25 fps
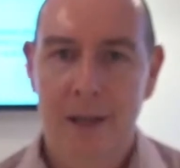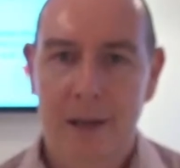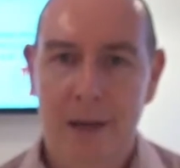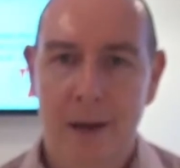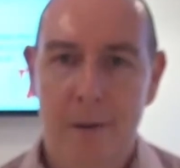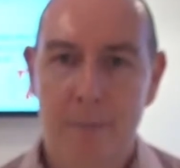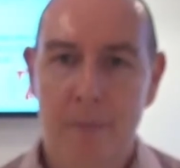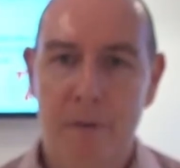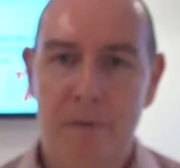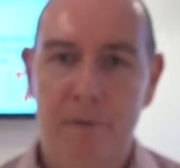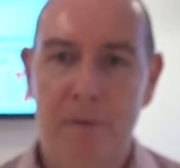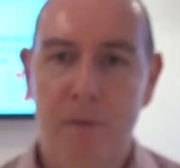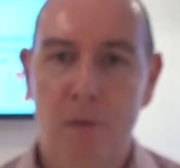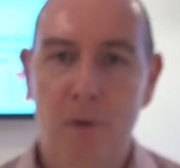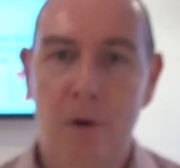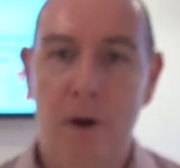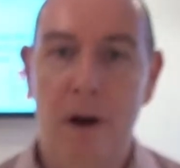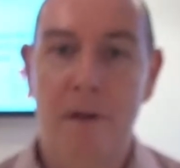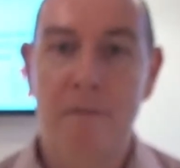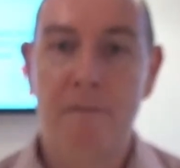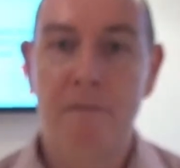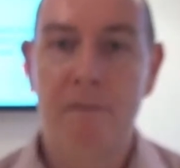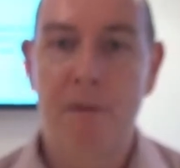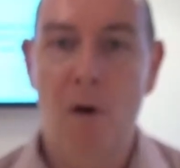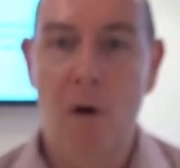Number four,
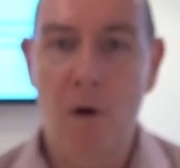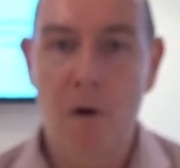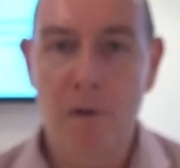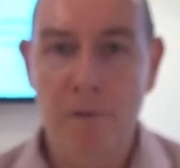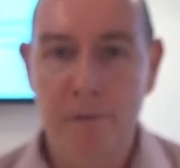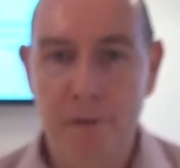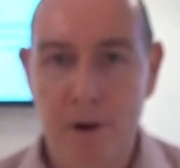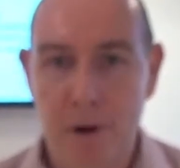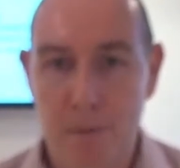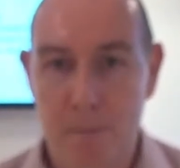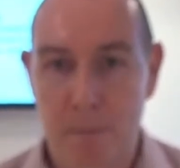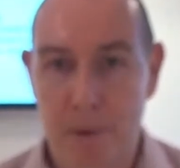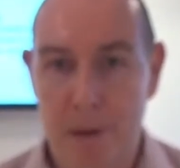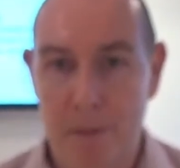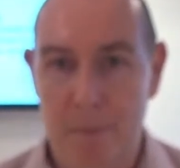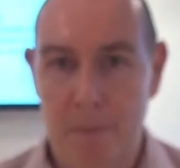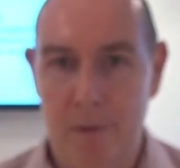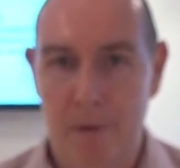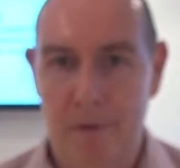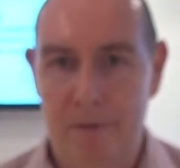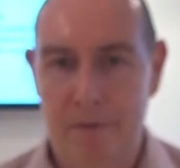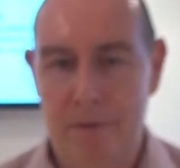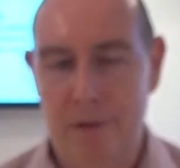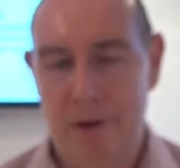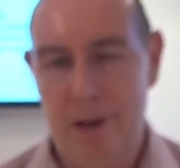involve your
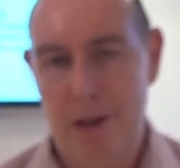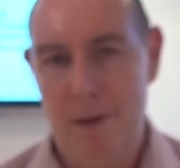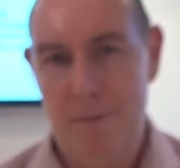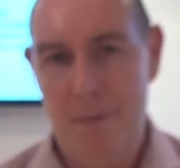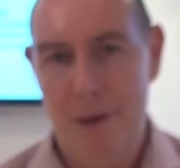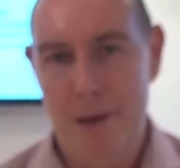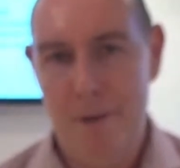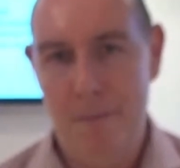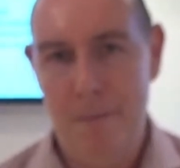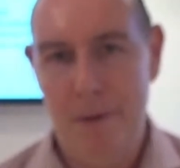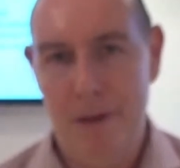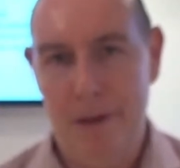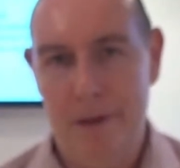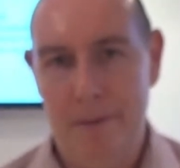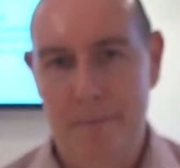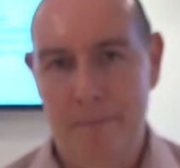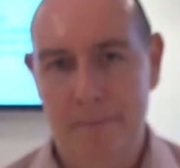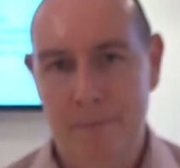people for commitment.